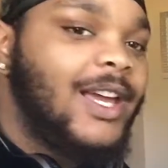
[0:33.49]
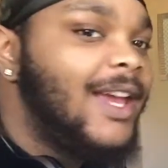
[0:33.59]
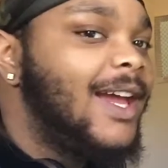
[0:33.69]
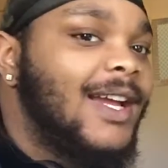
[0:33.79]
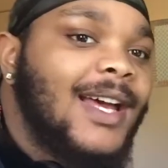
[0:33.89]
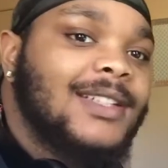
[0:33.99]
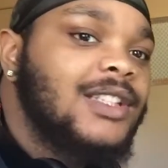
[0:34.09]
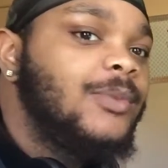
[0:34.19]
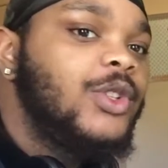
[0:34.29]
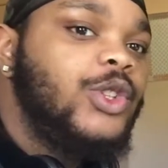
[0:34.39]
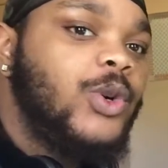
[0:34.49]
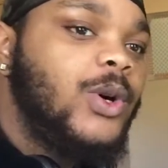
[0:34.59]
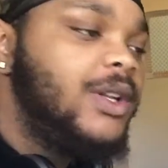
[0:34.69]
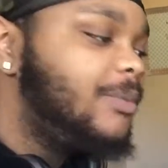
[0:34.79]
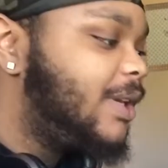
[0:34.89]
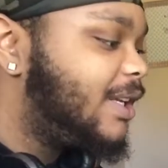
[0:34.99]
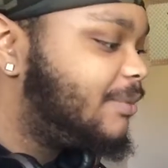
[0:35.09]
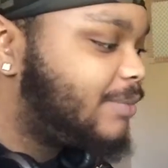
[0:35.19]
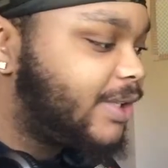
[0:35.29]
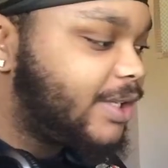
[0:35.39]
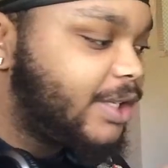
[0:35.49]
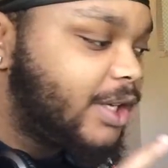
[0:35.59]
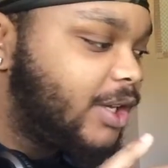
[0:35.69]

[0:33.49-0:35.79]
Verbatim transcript: Hey, I got something to do in a minute, but